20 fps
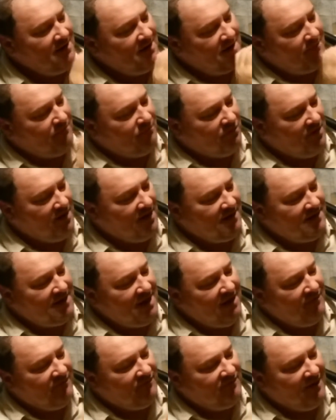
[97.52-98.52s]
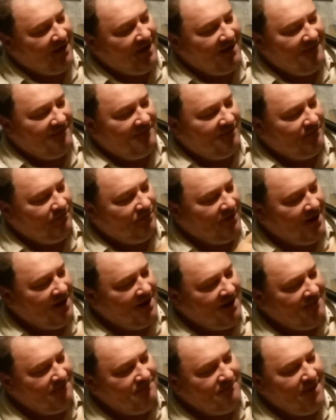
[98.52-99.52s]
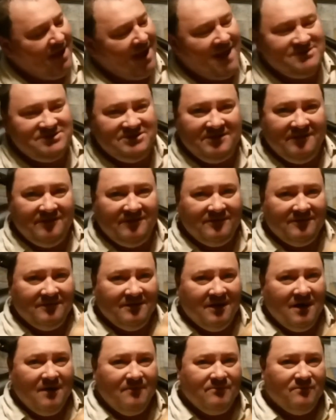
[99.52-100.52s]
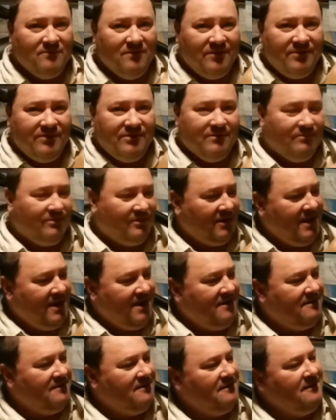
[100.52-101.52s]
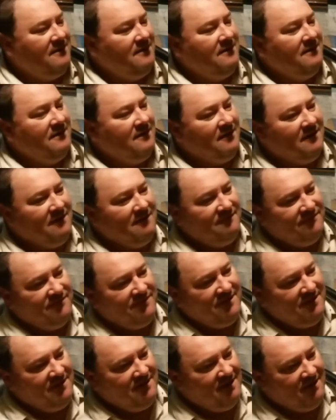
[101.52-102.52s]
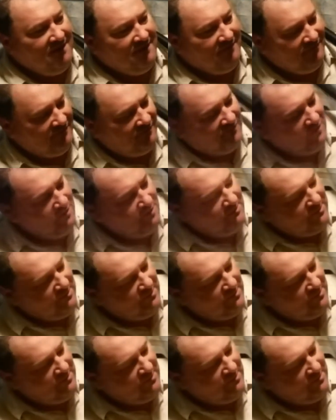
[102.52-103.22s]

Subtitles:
and bring it down tight to the plate. It matches up with the plate of the scoop.